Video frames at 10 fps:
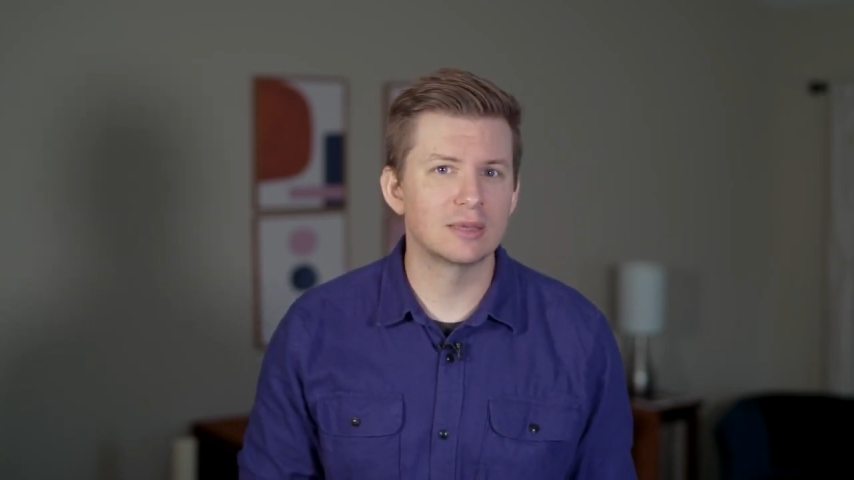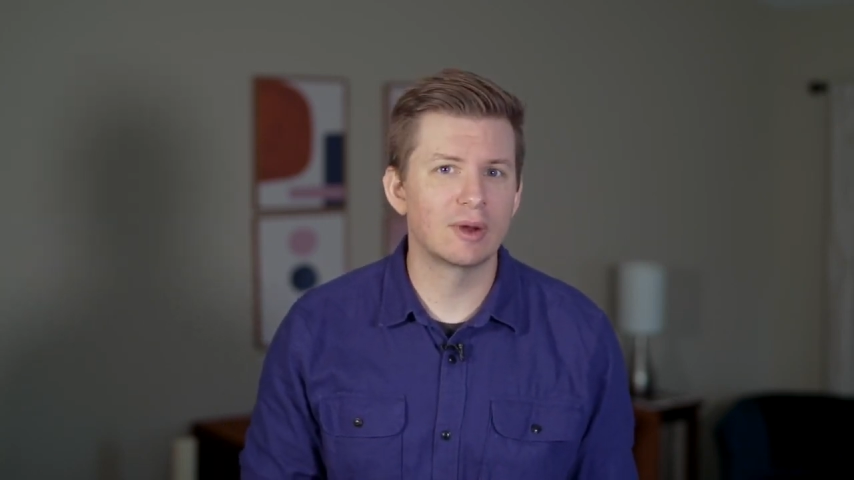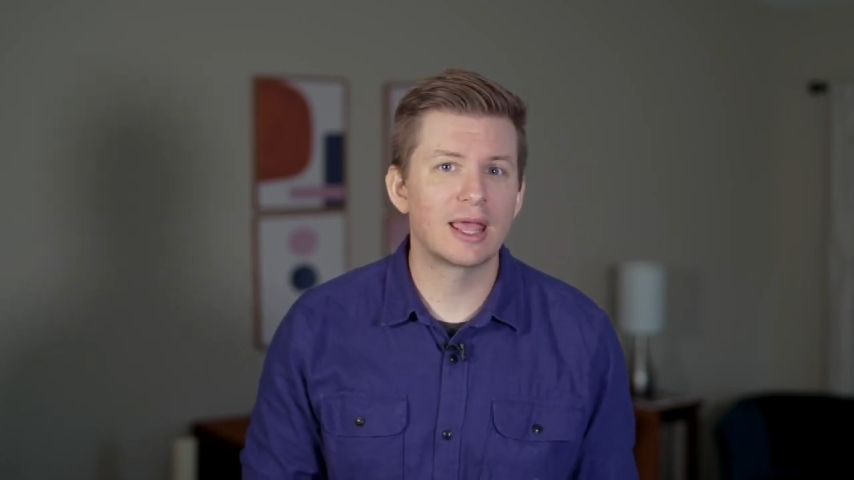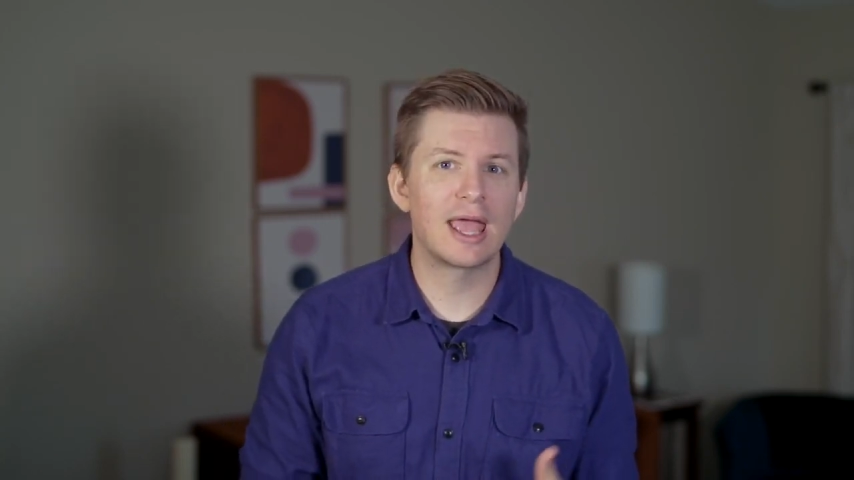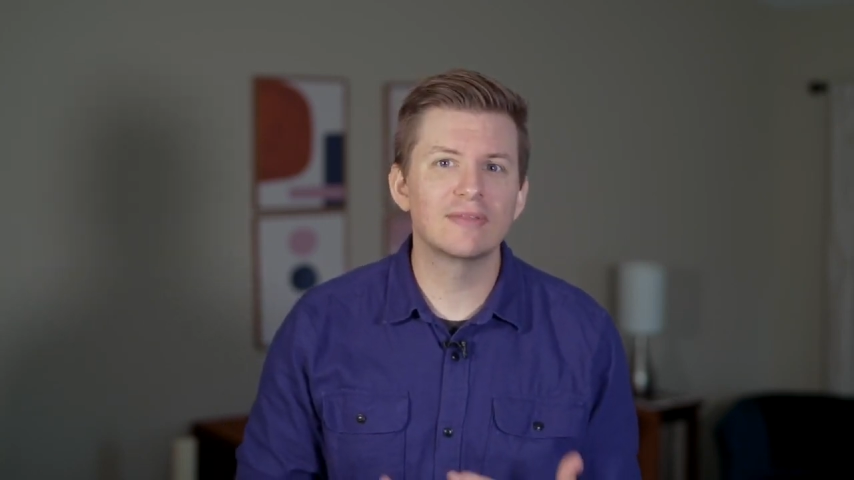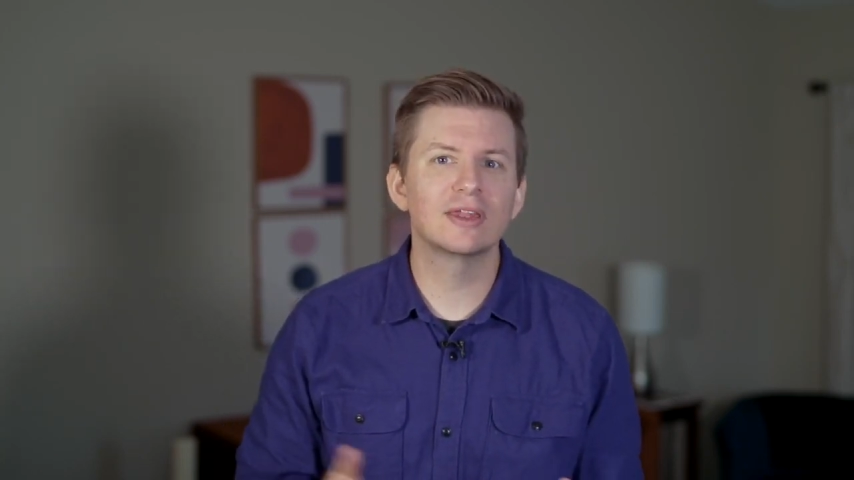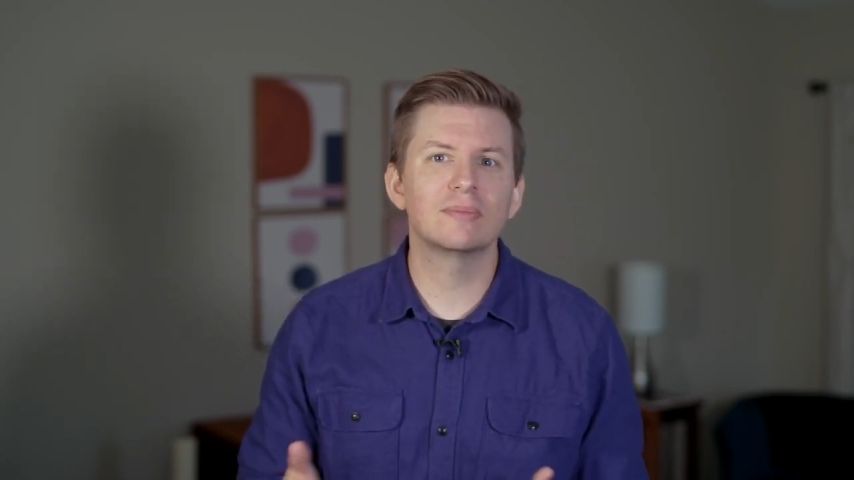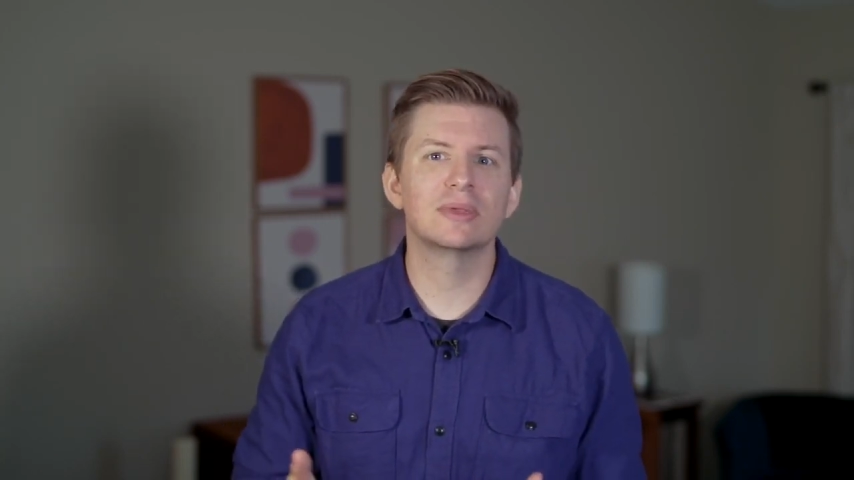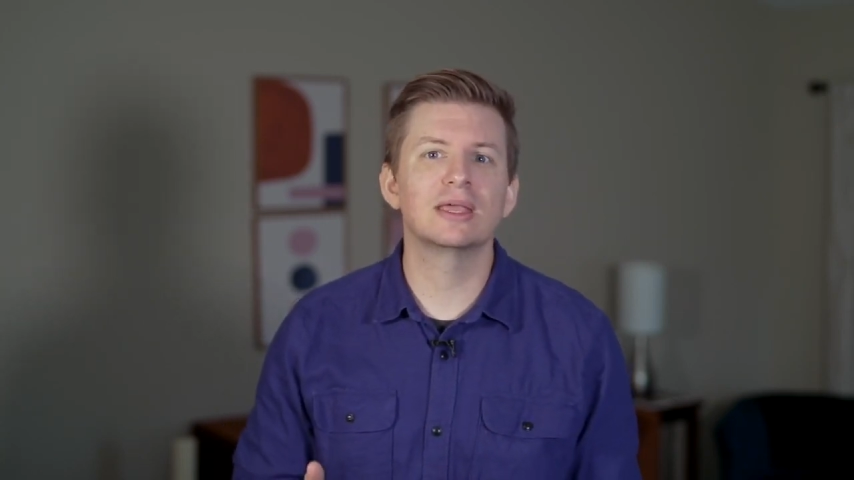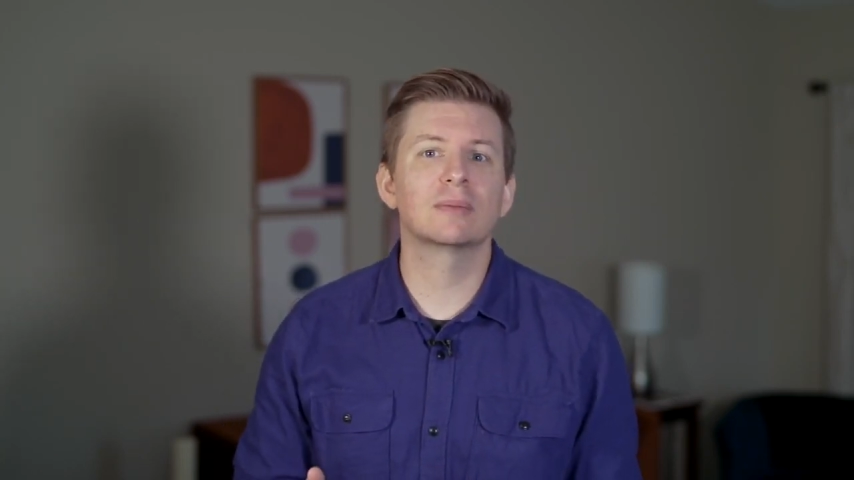but it ended up
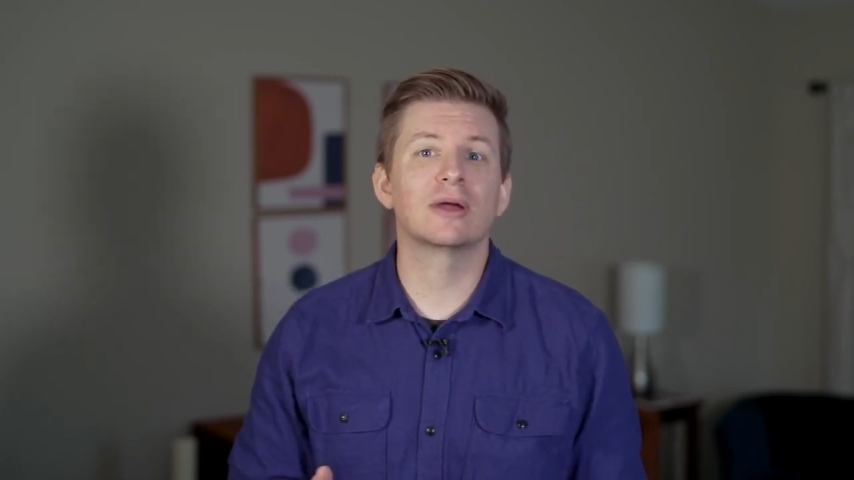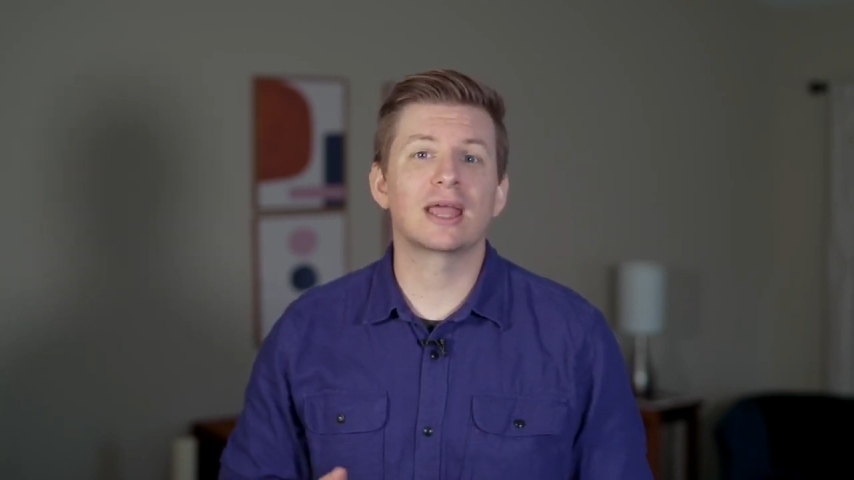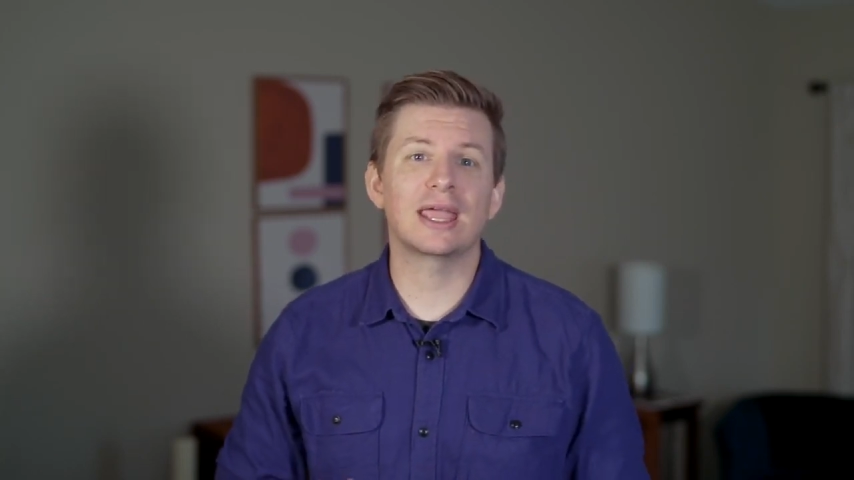being about